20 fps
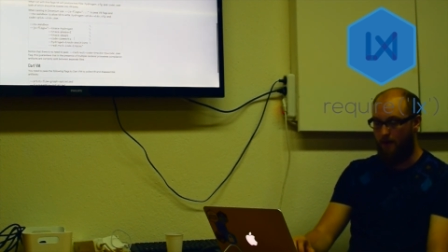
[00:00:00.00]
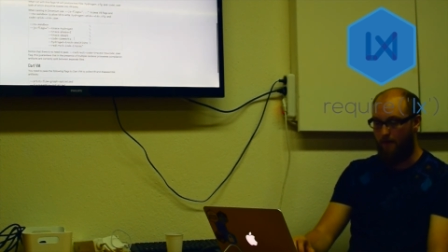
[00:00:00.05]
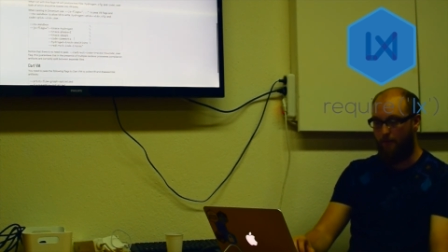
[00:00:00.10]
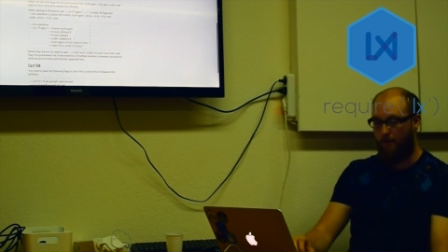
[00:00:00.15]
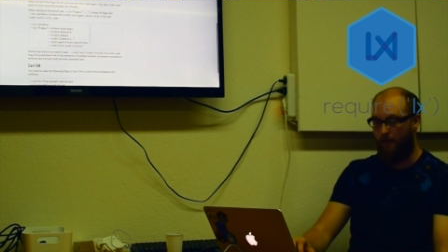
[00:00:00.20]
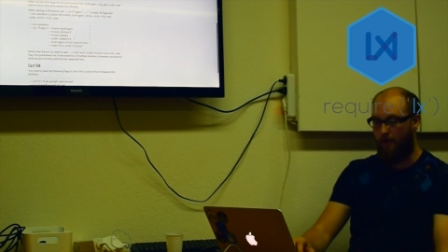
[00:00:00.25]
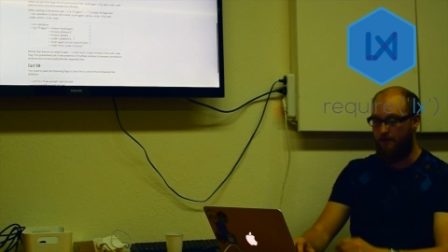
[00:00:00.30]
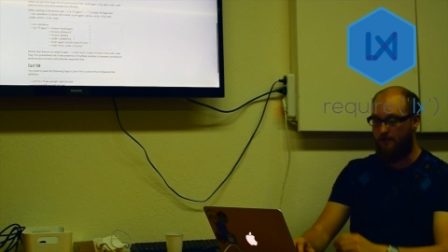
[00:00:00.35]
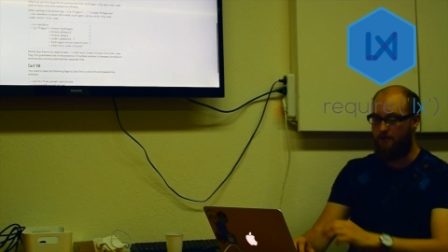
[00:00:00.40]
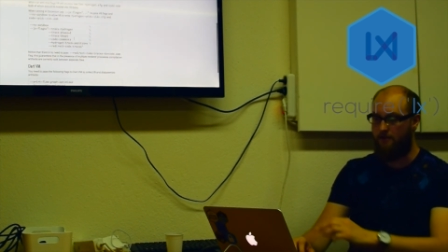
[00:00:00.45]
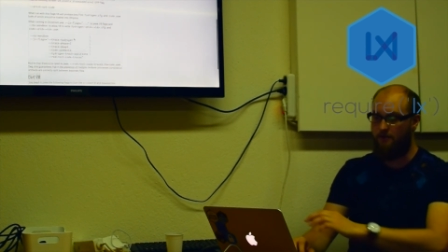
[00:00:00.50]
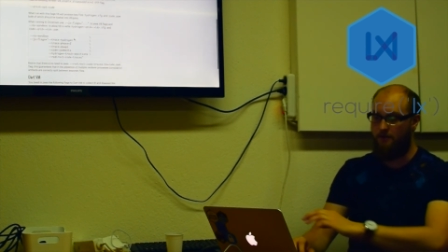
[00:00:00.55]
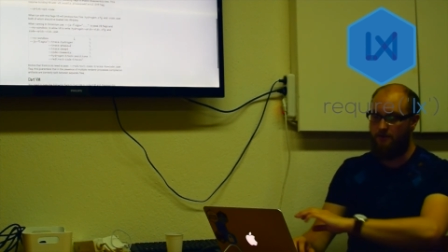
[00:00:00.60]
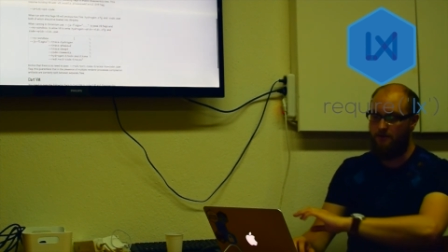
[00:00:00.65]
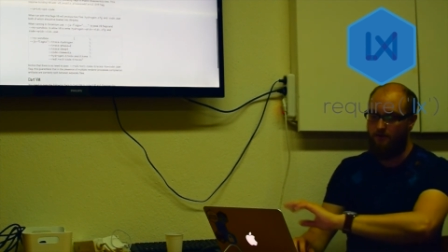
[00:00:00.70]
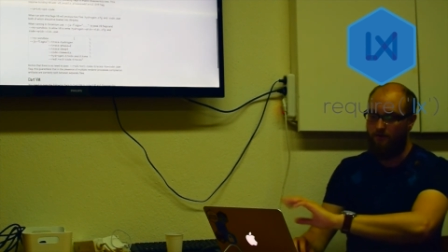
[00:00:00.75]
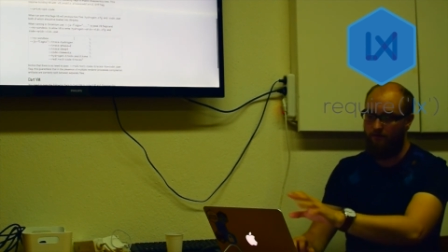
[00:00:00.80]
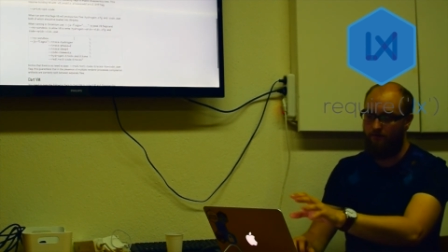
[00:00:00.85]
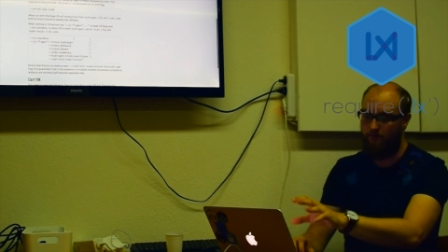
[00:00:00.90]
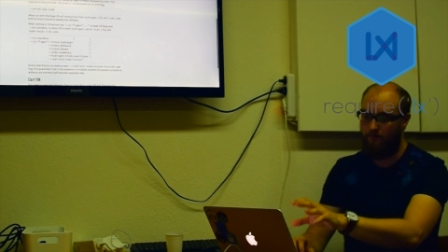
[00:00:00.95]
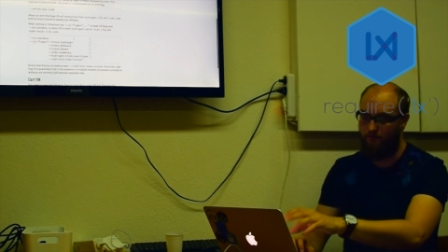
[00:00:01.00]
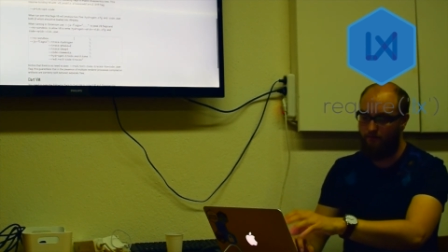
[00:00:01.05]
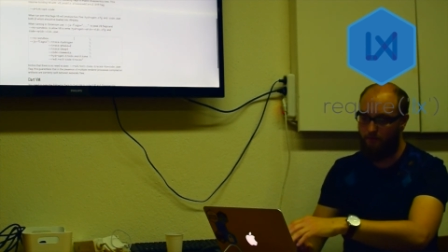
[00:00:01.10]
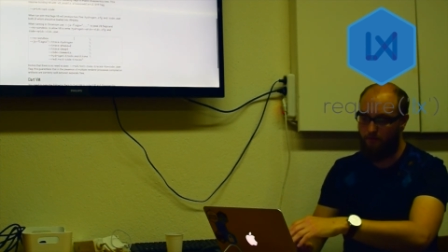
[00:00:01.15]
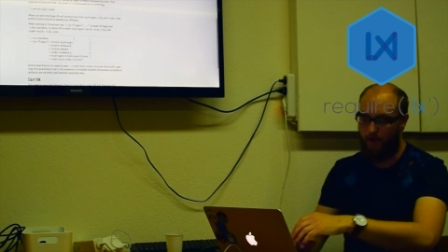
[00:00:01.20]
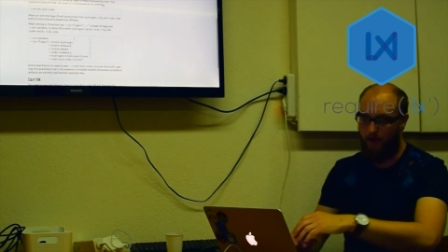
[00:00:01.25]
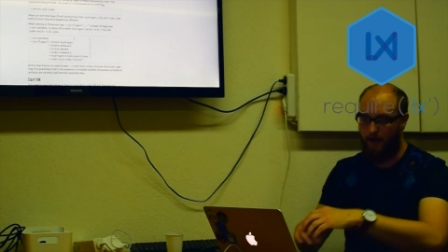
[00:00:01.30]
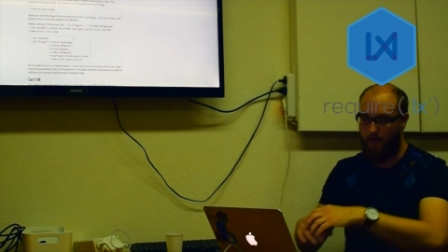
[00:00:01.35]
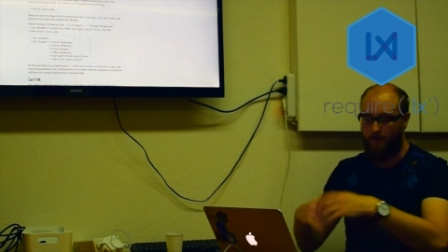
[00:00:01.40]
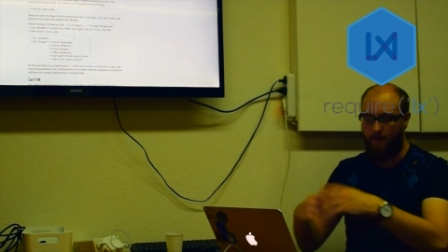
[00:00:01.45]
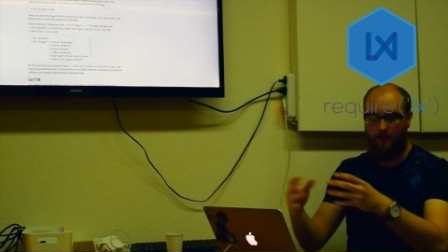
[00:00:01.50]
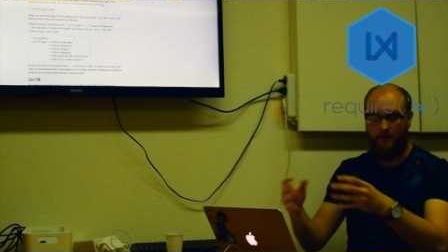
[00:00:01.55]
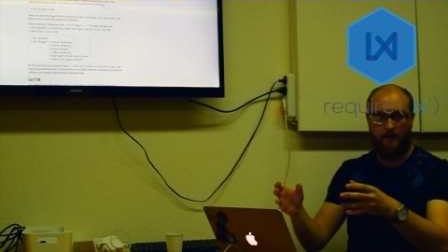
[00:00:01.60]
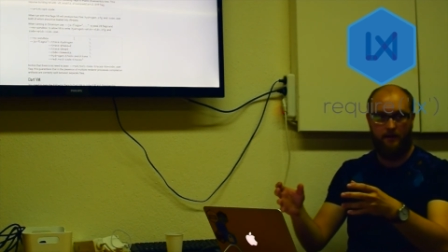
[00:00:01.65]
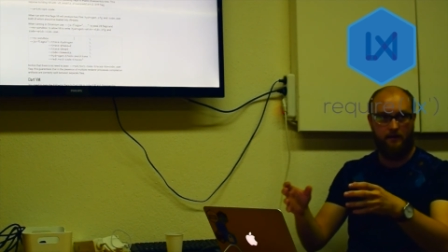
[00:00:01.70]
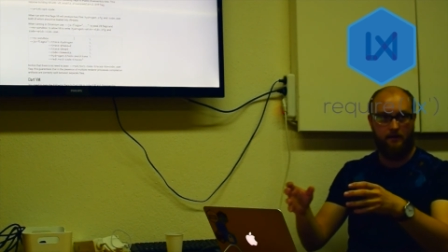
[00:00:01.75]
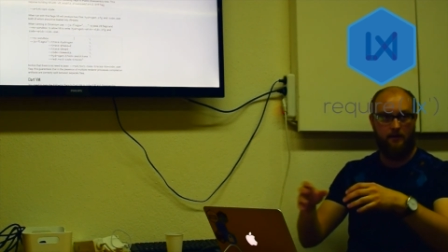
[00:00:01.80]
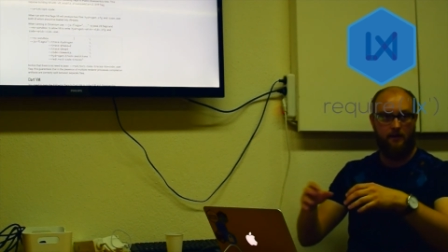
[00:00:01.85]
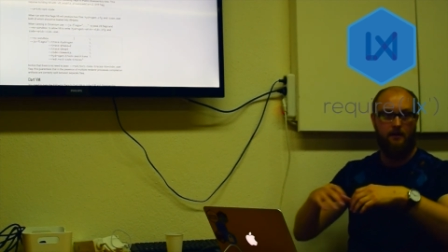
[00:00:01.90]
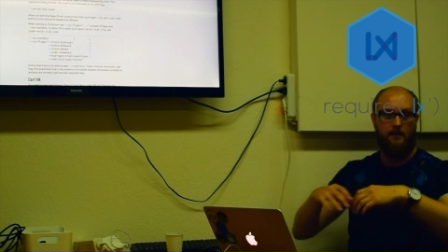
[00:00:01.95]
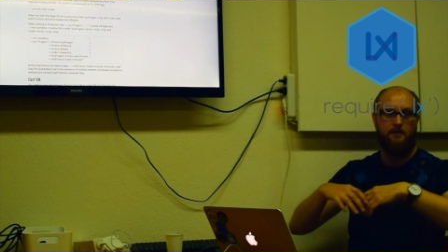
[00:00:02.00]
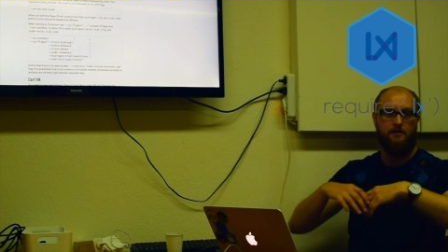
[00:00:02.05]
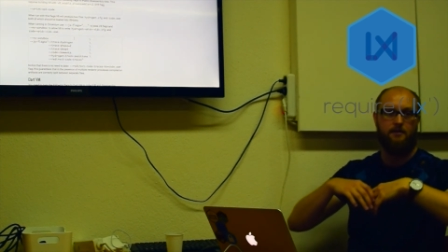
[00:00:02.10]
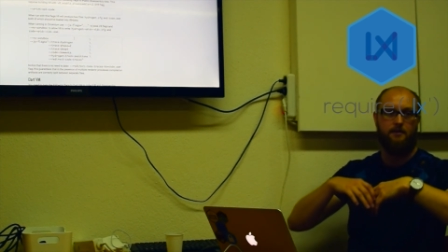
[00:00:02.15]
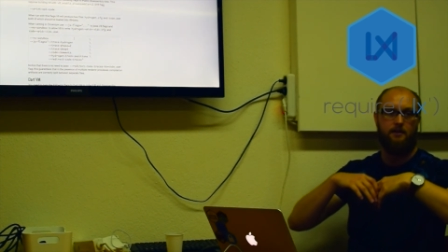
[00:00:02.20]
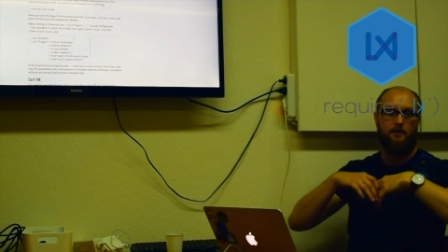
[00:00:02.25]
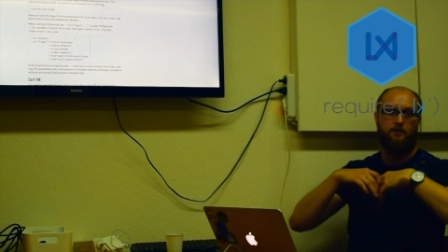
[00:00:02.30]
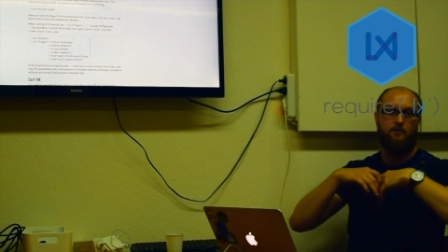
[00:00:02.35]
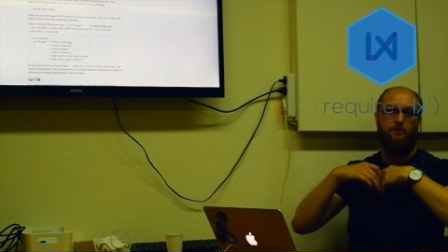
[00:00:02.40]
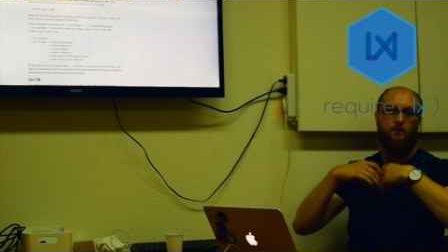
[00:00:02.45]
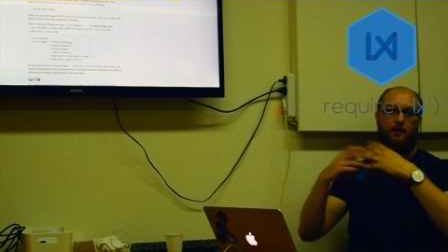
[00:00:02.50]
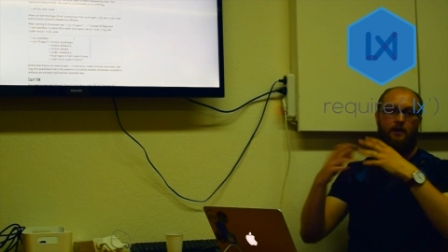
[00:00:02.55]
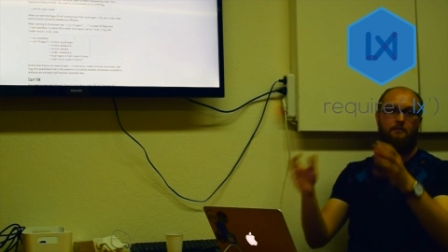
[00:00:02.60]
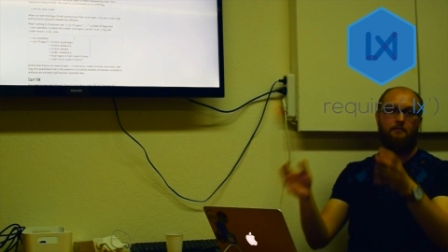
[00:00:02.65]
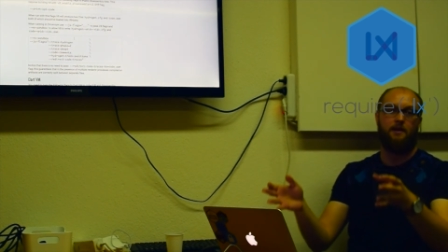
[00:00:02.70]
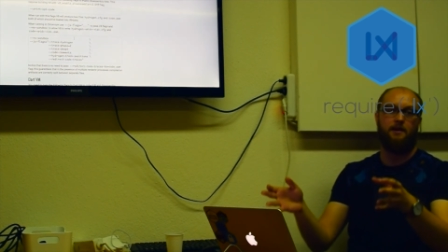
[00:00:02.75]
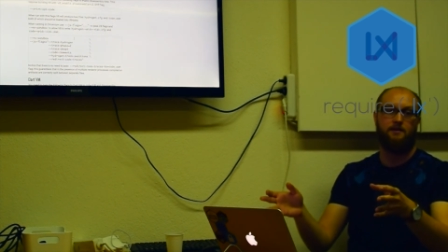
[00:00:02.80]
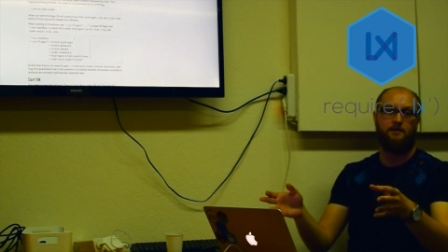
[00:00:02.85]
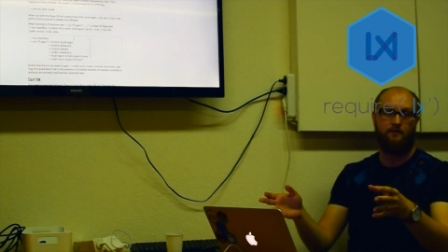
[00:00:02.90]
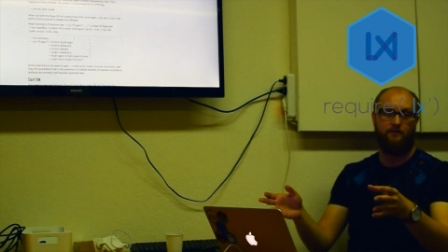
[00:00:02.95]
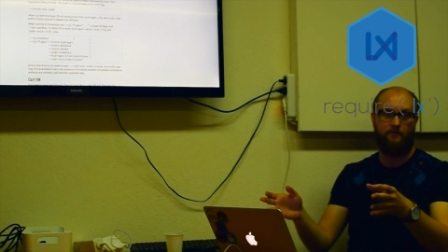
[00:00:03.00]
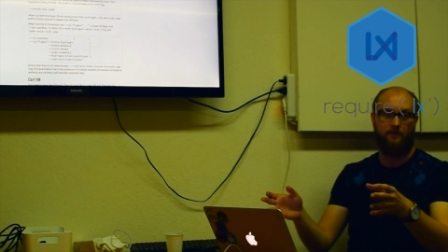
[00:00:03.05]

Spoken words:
But as soon as you've added that in there, it's going to create a massive